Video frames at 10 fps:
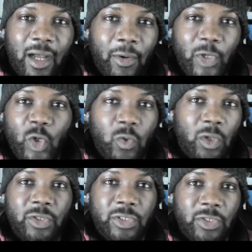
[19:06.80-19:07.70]
you
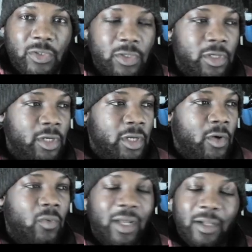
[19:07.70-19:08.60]
want to,
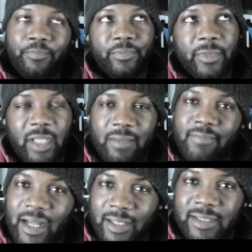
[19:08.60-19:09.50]
well, it
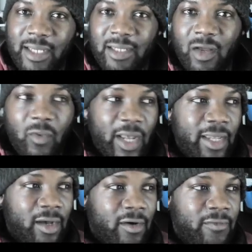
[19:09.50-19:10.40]
matters in a way
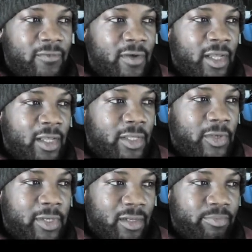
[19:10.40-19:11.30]
of you
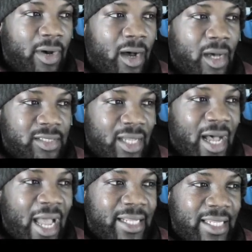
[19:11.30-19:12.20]
can pass the
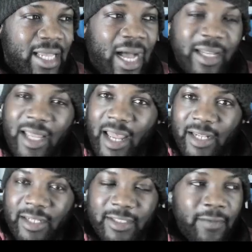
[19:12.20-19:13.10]
ID at the
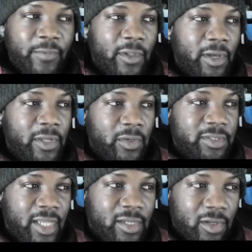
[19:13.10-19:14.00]
end, or you could
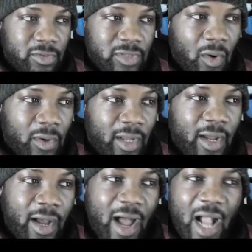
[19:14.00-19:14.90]
say controller,
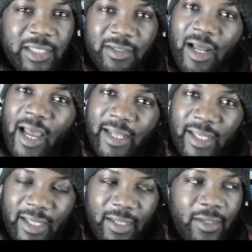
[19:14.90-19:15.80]
action,
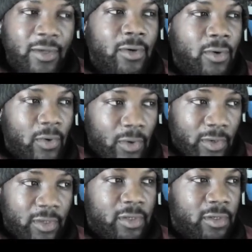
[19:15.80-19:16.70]
ID, or
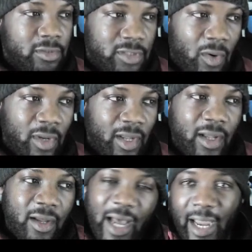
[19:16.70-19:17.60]
controller,
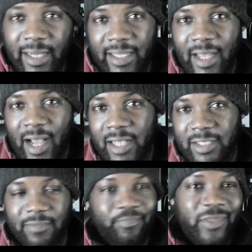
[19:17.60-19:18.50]
ID,
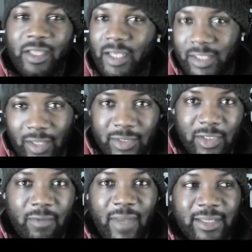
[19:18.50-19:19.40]
action. It does not
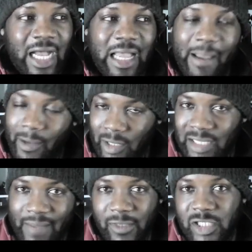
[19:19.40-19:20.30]
matter. I am going to
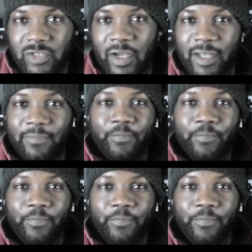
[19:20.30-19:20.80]
demonstrate